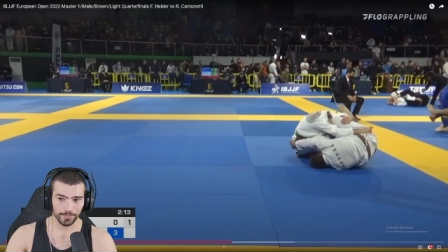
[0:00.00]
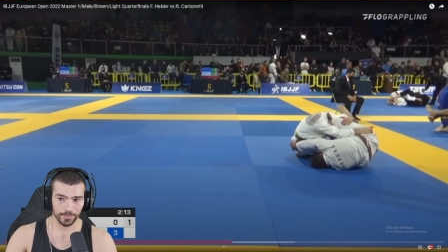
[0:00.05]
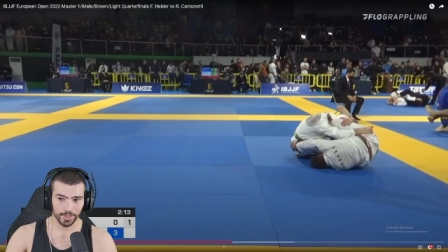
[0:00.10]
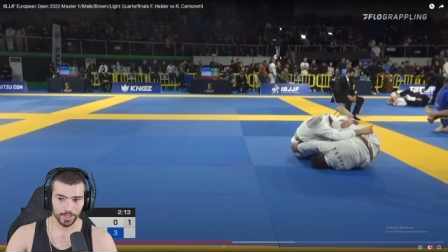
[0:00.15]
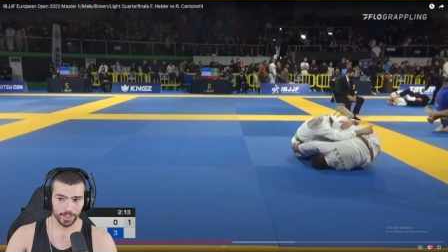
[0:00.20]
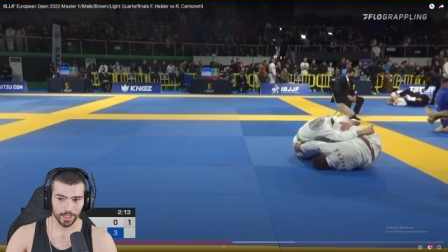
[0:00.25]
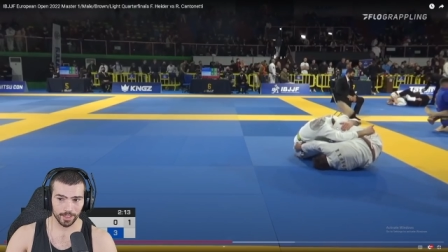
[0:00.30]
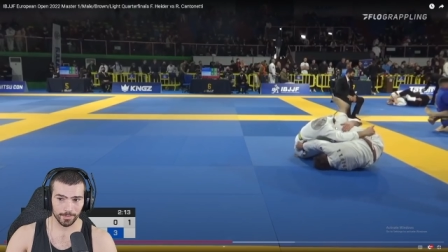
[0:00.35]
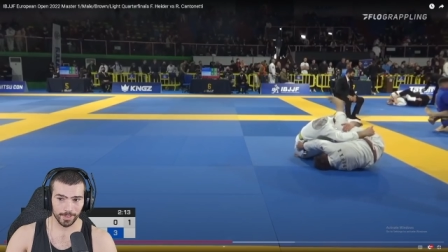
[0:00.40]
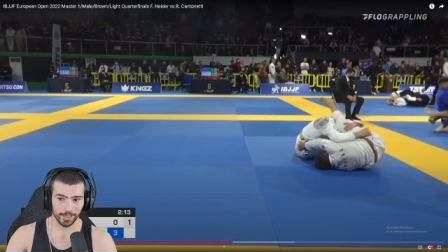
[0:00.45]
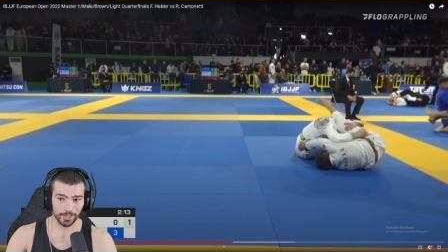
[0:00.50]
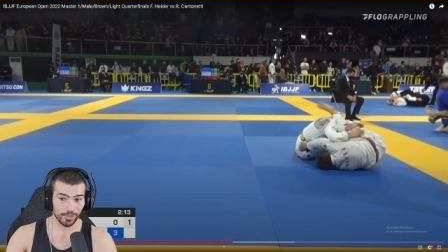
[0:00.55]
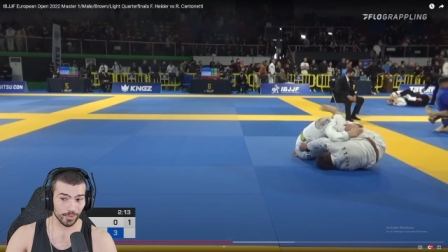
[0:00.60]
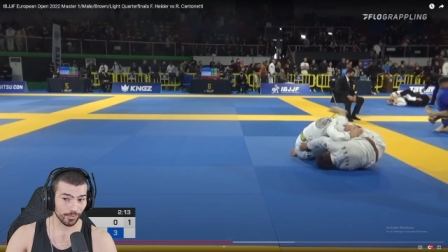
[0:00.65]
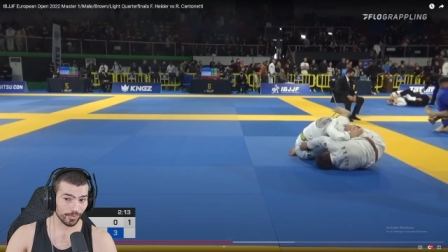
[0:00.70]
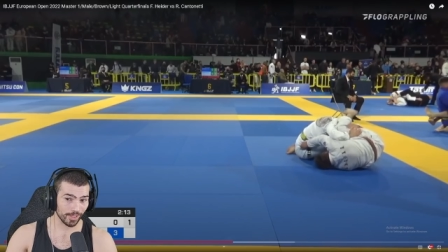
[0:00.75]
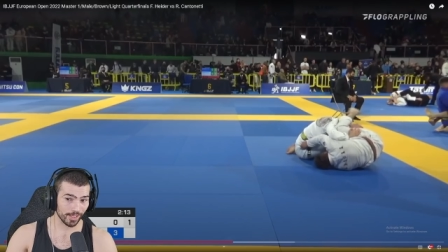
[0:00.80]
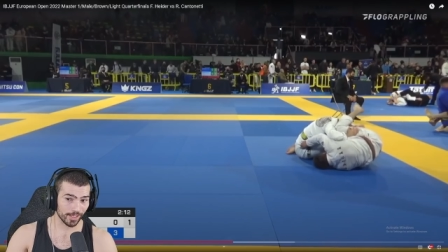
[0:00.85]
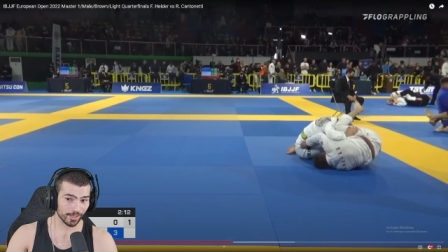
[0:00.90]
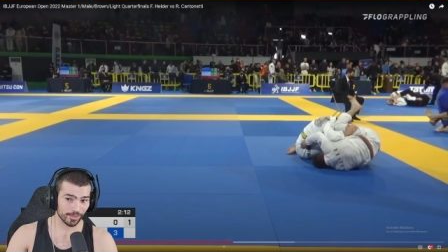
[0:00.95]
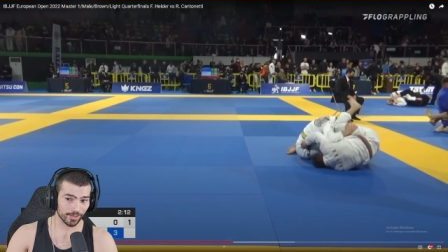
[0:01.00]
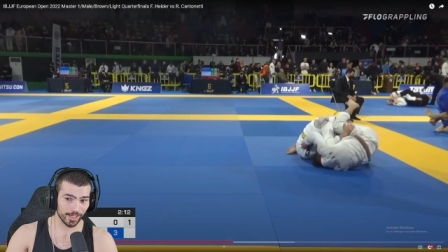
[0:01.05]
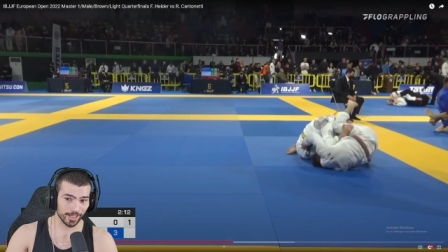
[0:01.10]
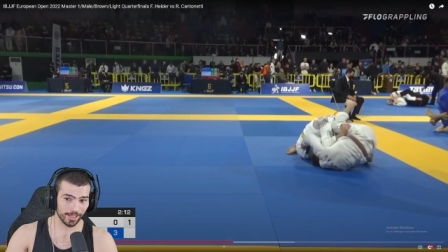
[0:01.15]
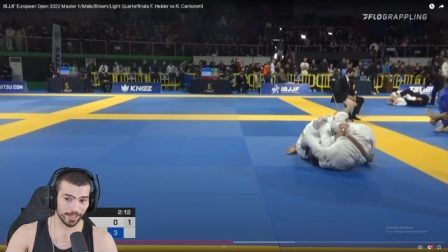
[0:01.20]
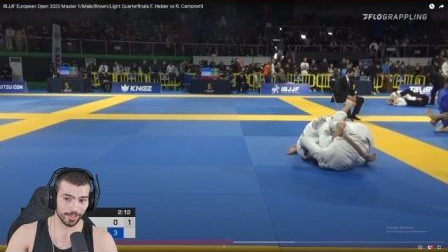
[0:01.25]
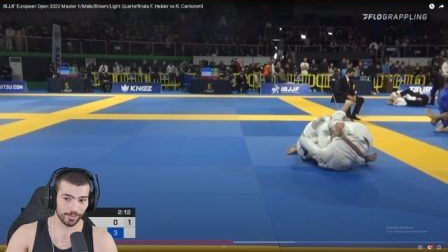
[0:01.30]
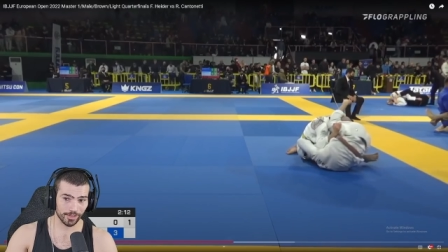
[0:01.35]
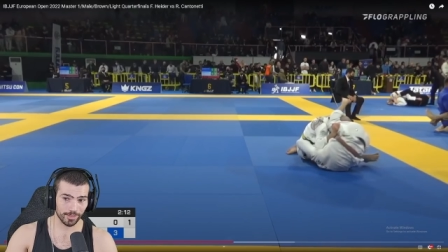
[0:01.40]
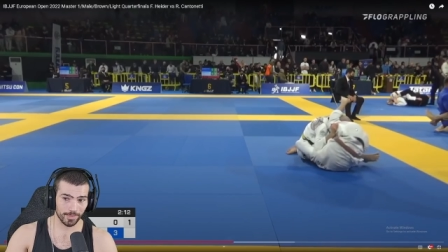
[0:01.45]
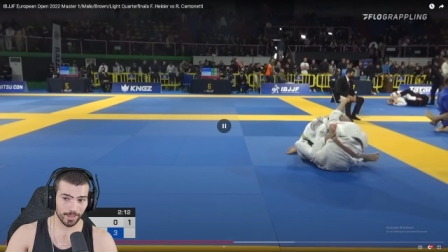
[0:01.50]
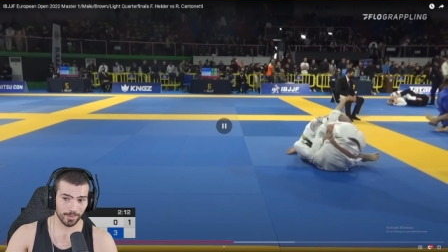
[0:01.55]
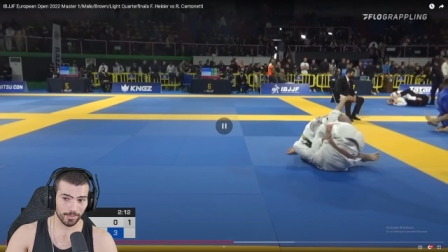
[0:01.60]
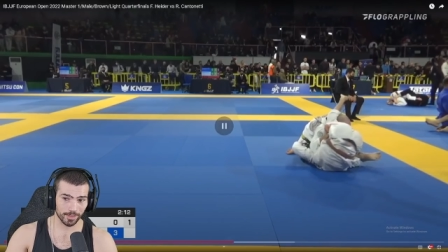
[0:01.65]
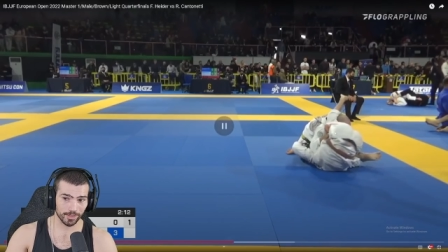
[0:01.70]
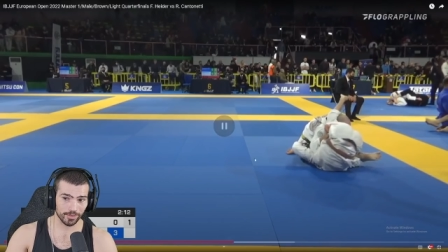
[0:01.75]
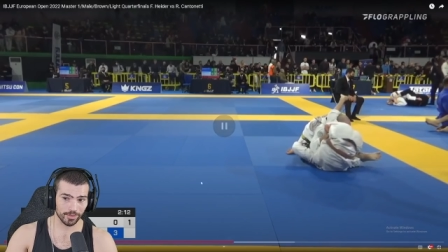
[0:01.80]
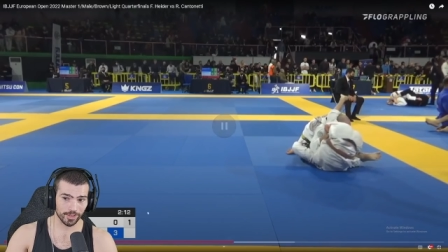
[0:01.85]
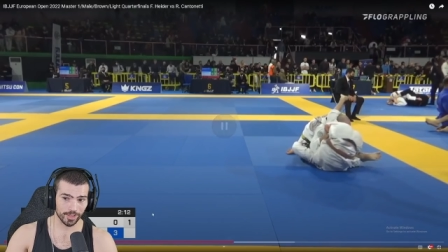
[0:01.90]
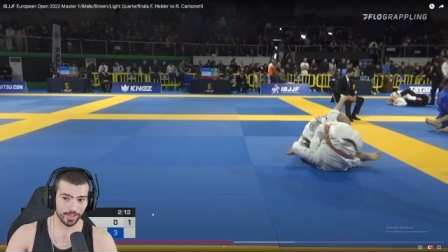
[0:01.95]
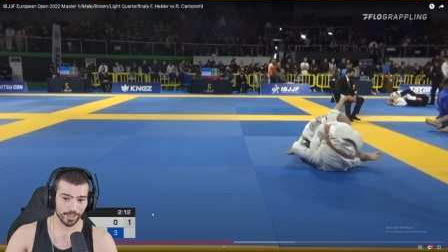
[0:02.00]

Um, I don't think it's likely you're going to be able to,